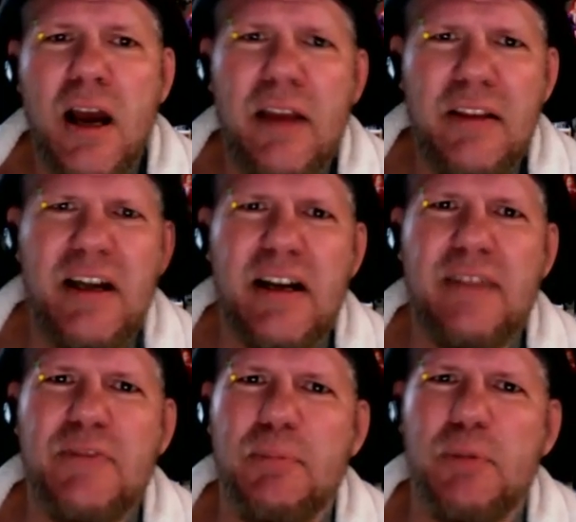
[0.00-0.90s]
going to
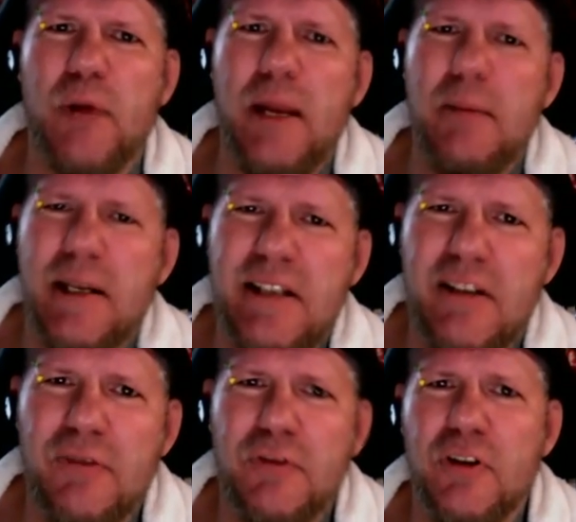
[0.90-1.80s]
have to berate
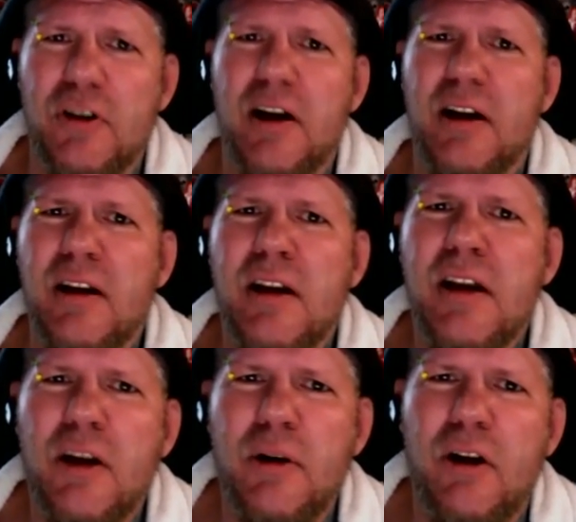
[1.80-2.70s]
myself for
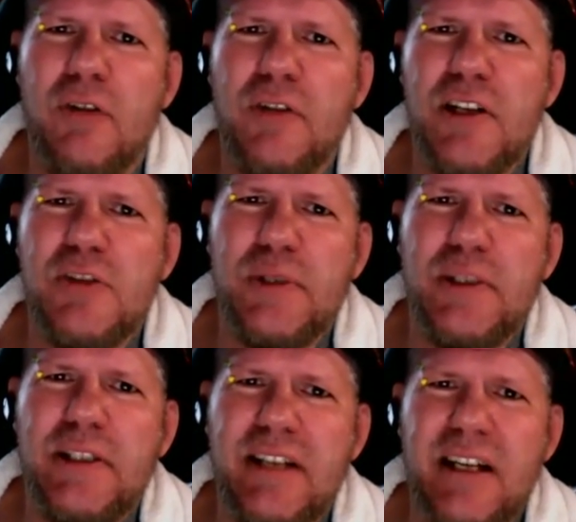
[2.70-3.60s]
going off on this
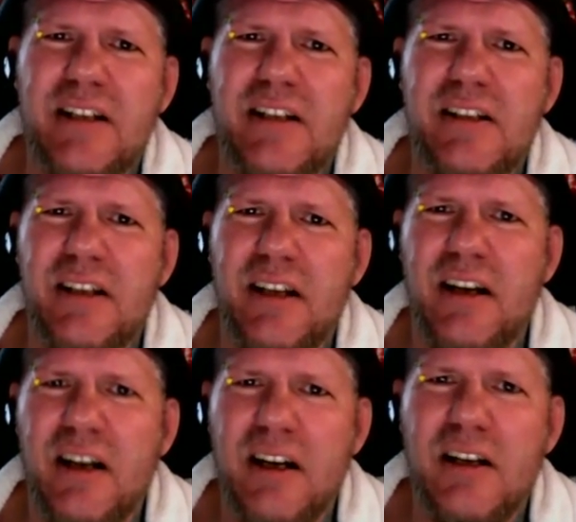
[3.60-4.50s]
ridiculously
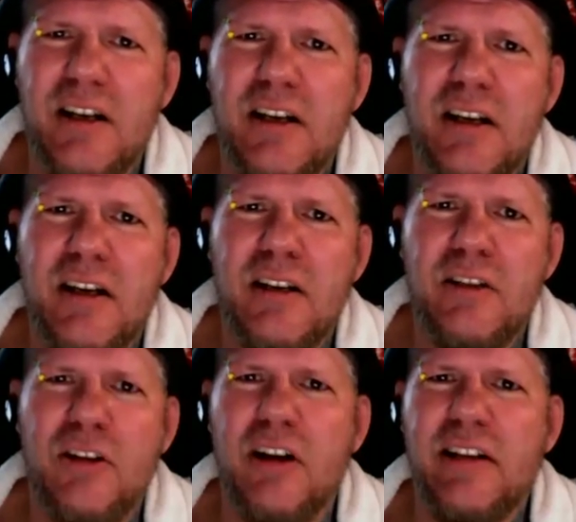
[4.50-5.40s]

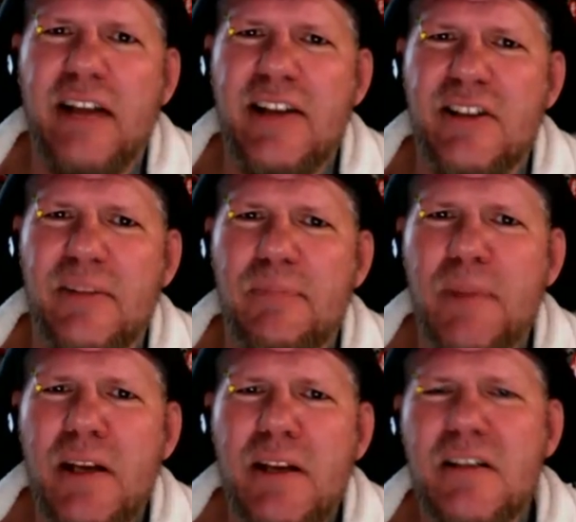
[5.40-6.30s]
long tangent.
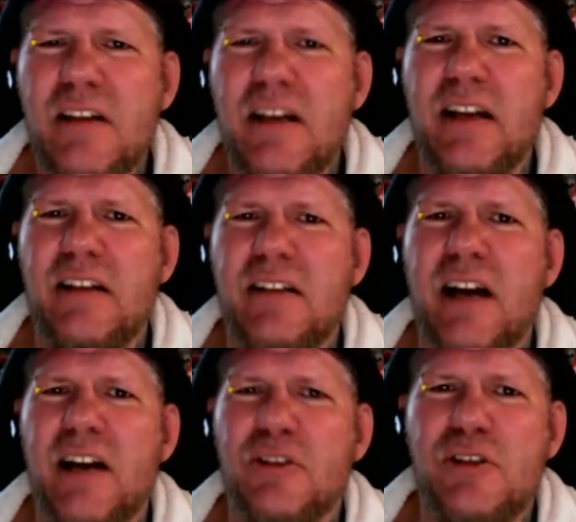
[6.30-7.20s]
This is like a
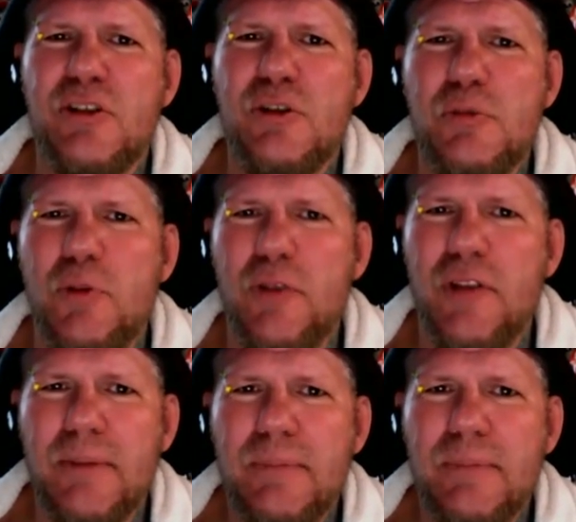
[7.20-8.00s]
Dr. Seuss movie.